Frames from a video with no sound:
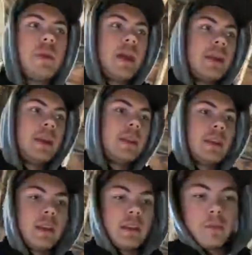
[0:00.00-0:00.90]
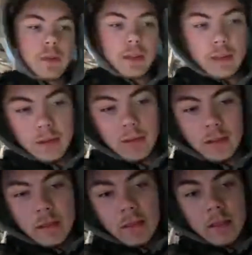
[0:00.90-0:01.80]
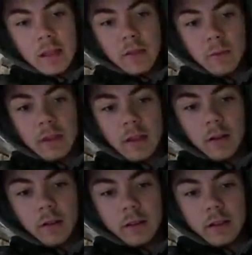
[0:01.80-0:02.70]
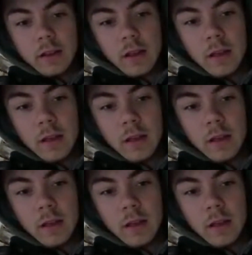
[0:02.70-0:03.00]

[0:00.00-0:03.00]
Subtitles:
band. I think that's what they called it.